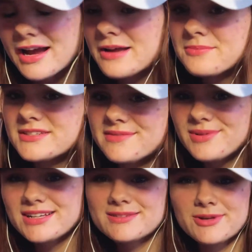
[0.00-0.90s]
I'm
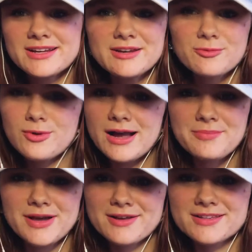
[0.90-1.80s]
simply explaining why
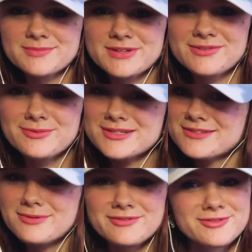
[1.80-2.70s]
my husband was the
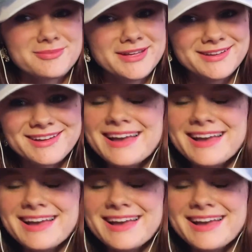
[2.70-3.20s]
one for me.